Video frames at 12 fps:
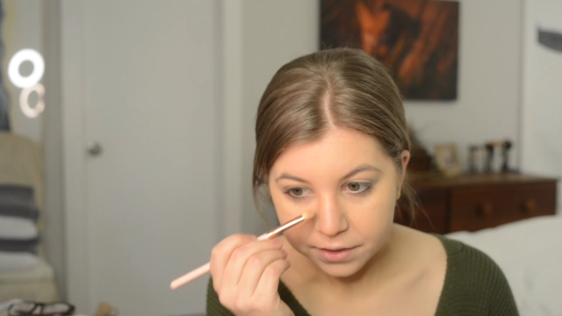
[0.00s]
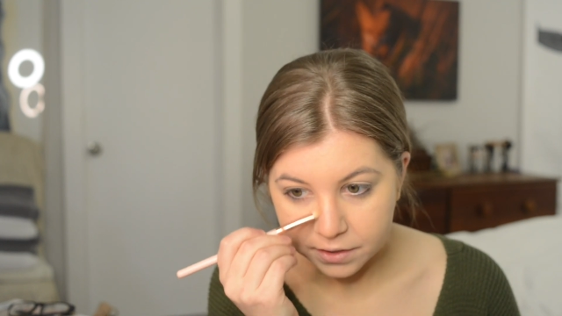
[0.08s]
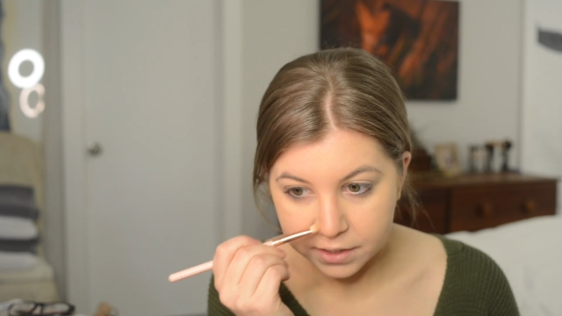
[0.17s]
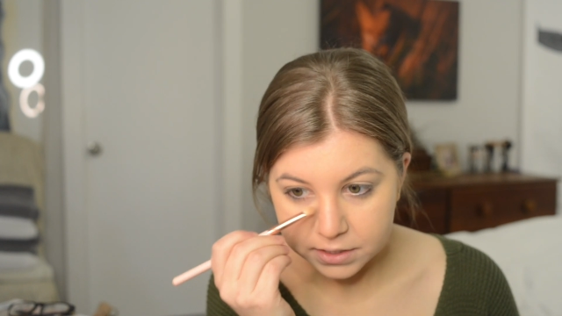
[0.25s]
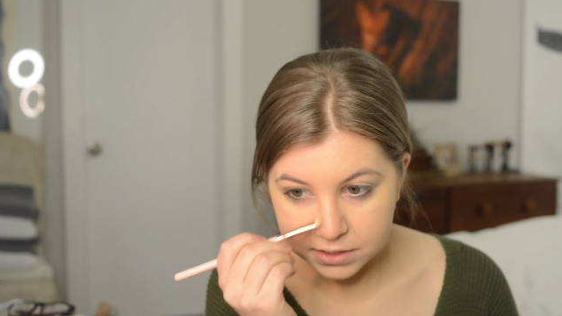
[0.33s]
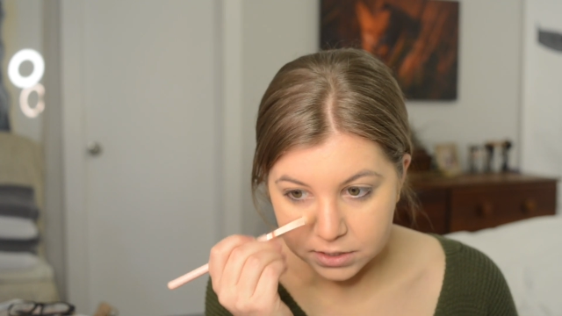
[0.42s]

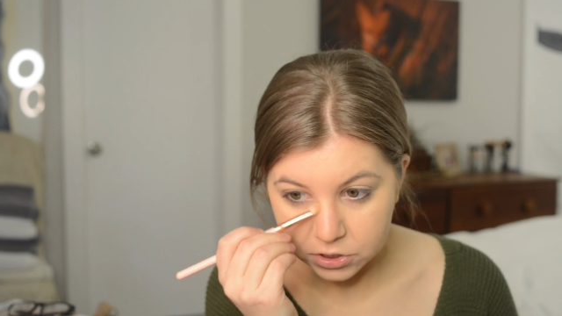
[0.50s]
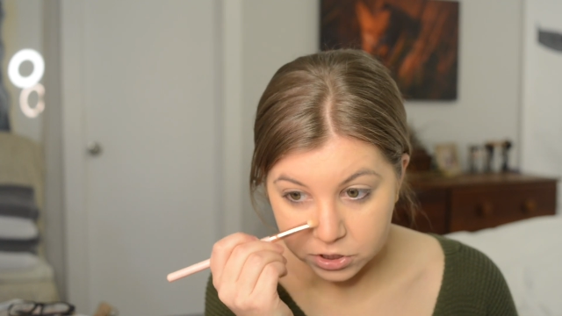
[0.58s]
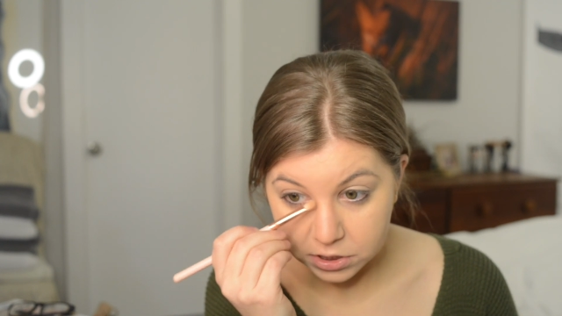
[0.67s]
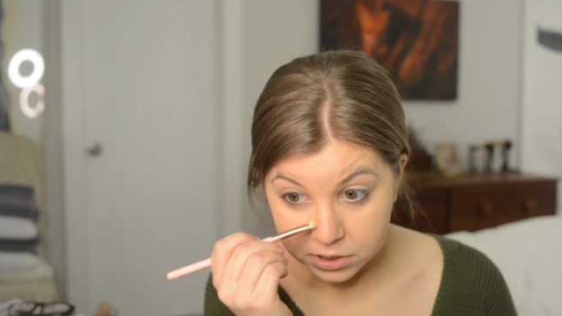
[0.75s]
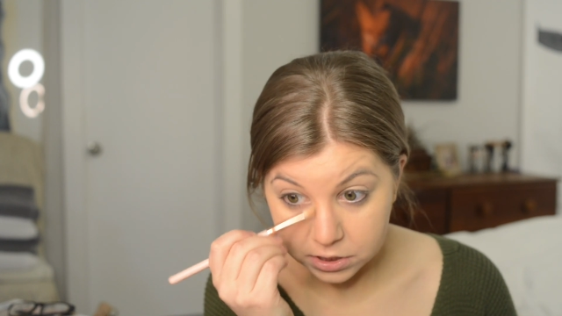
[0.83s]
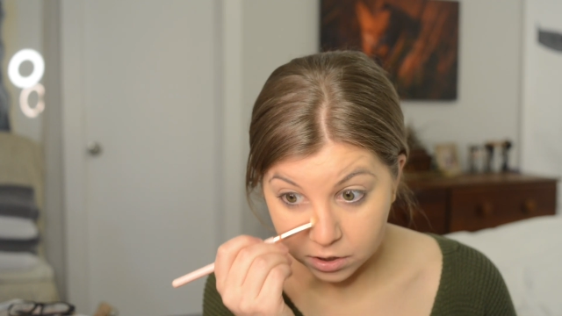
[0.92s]
this to
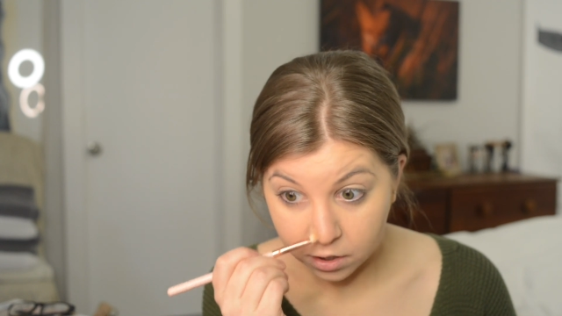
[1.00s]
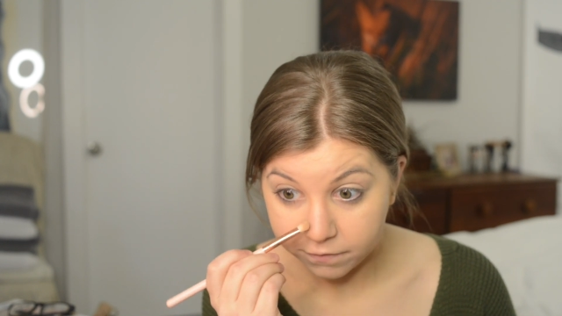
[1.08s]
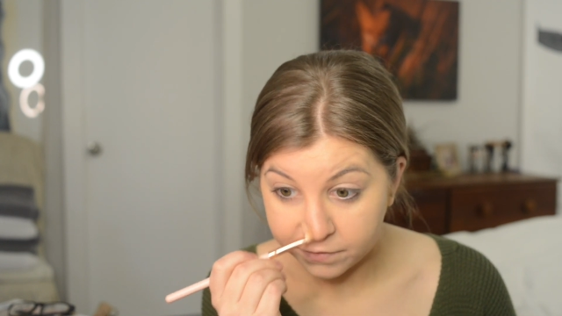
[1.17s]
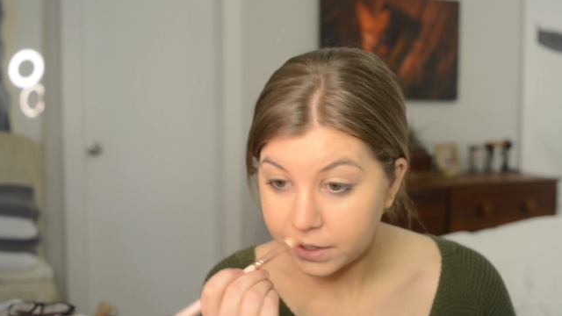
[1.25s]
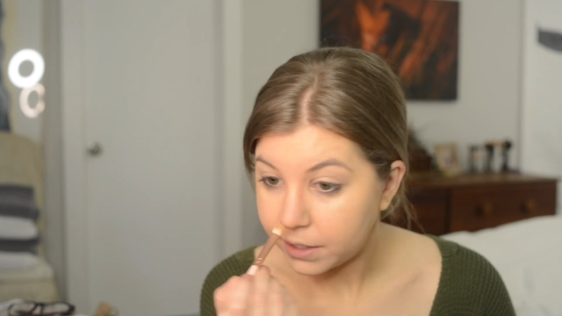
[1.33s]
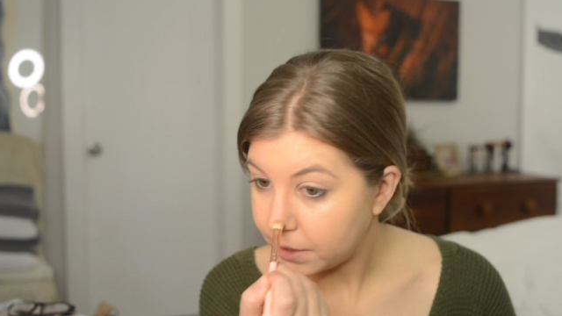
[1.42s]
just
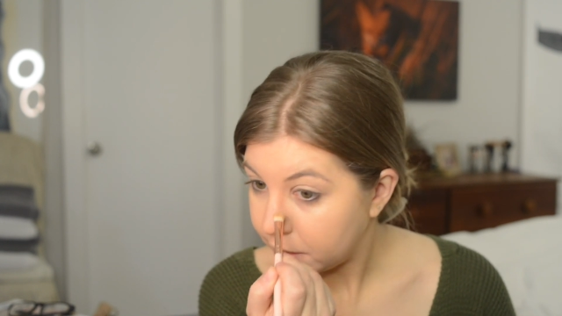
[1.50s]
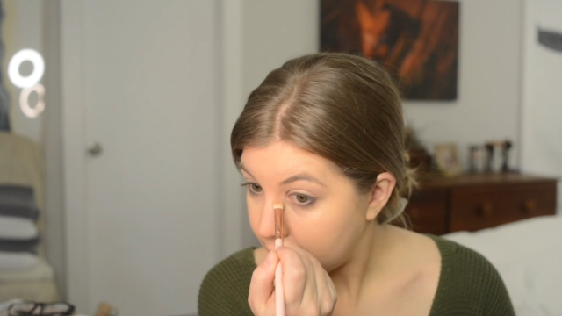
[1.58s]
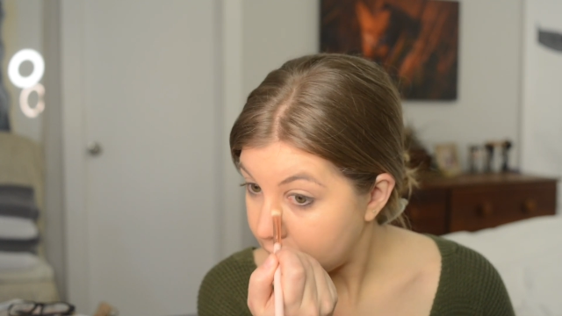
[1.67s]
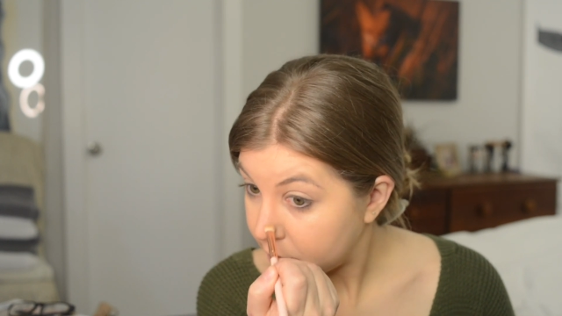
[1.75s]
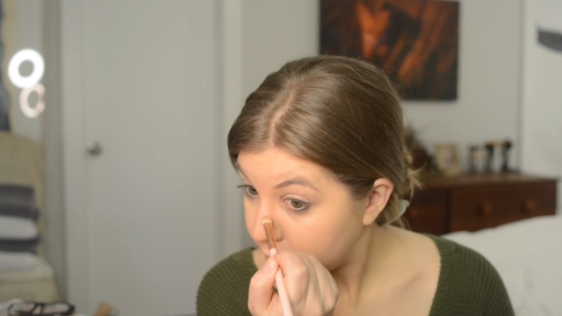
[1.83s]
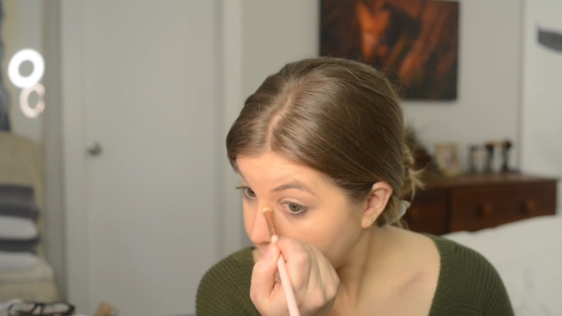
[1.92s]
soften
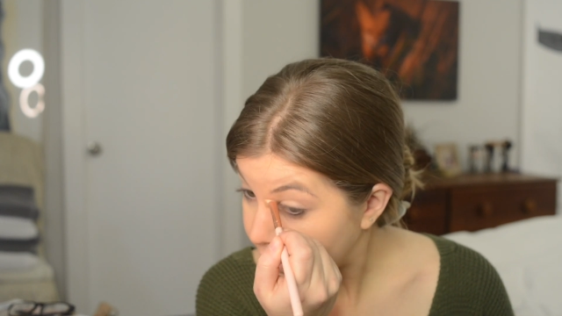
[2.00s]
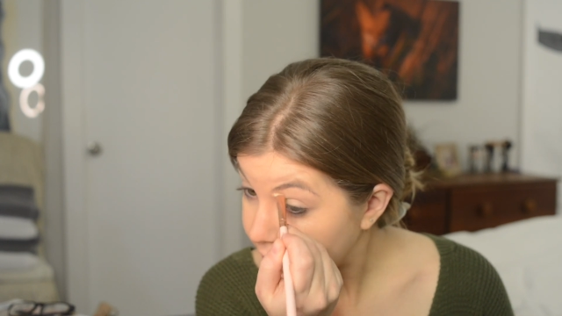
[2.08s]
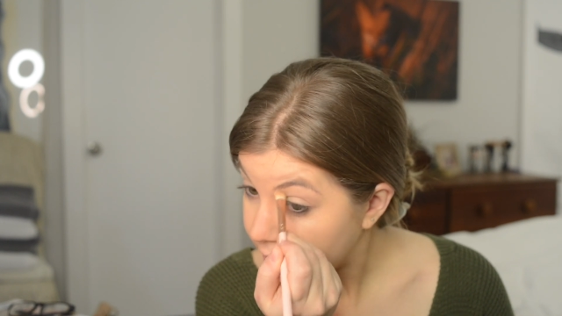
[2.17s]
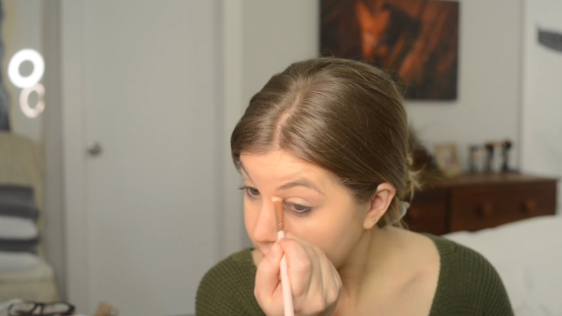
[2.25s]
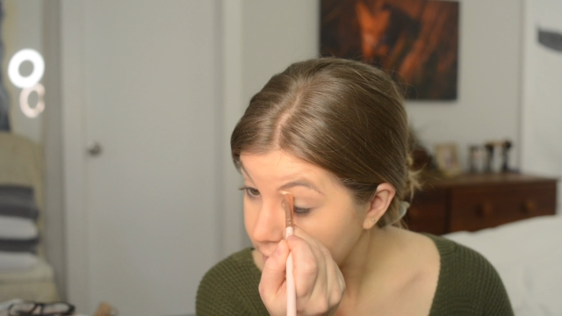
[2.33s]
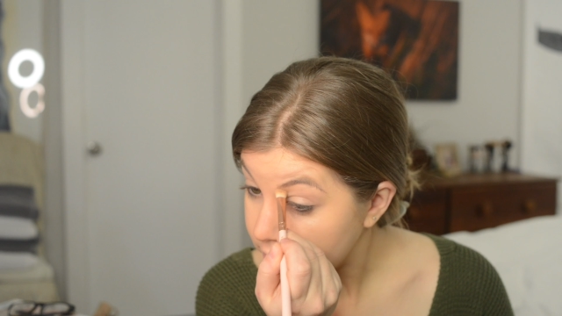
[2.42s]
anywhere that